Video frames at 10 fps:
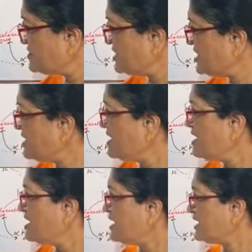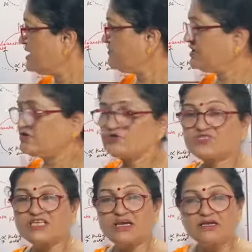C again will lose
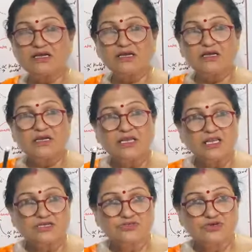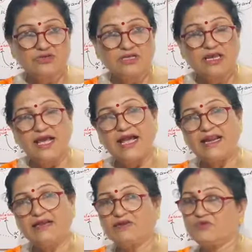the electron
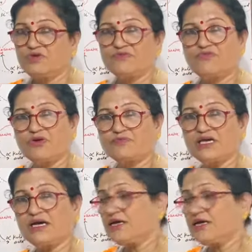and will form the